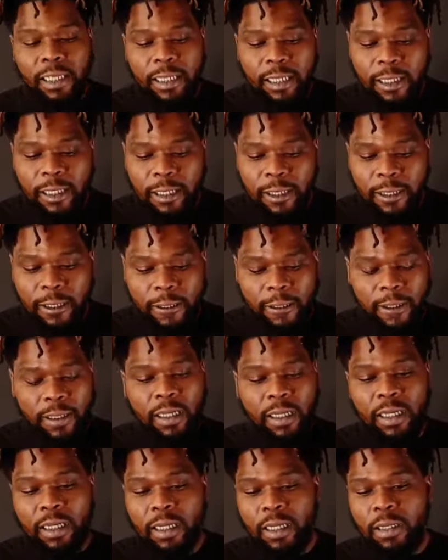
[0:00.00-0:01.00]
and
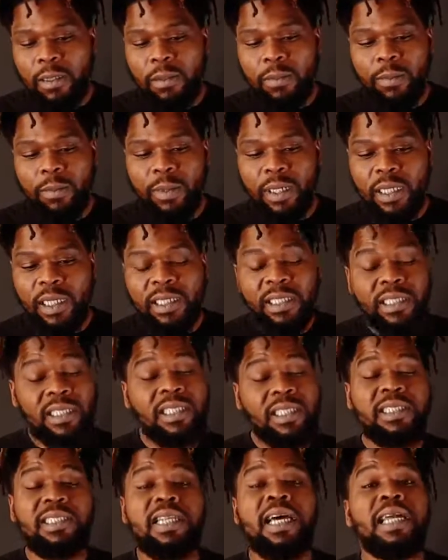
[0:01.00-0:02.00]

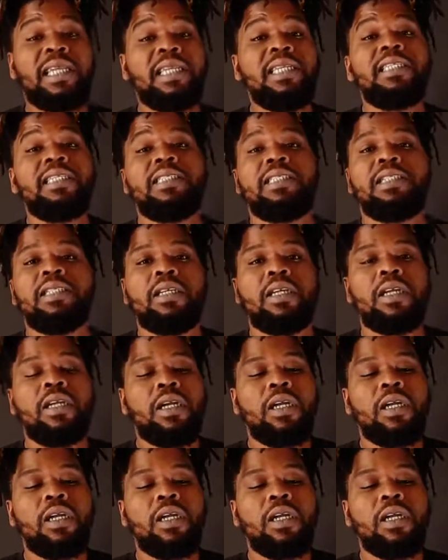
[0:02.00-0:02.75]
it's not easy.